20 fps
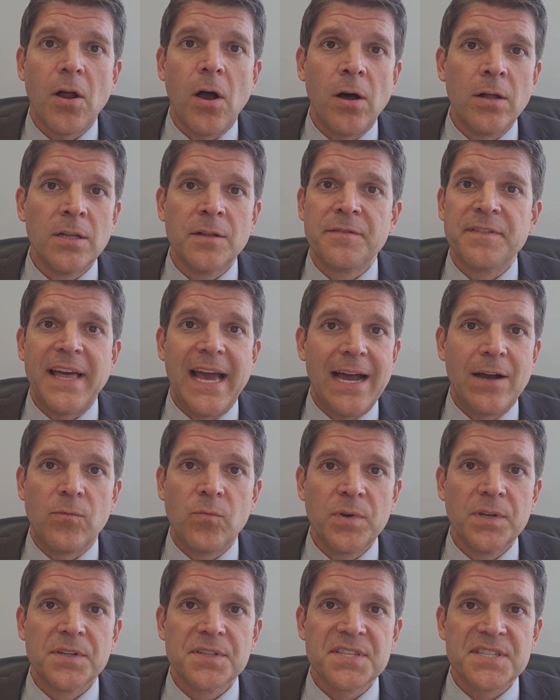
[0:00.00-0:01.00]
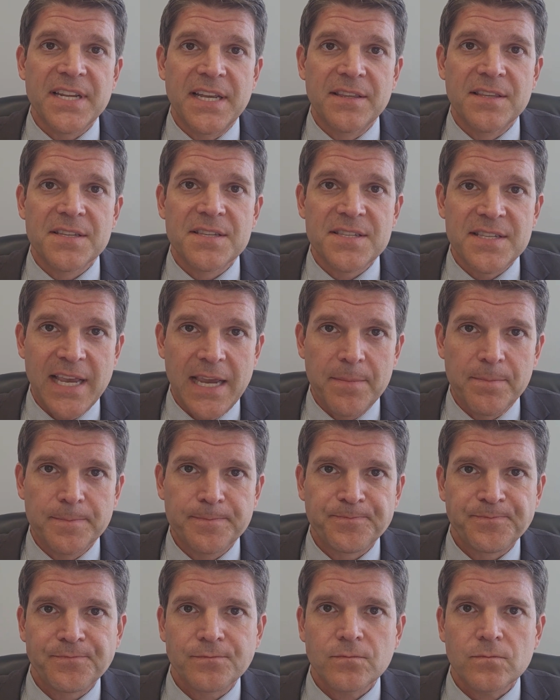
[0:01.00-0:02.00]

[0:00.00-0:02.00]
All of that will stay the same.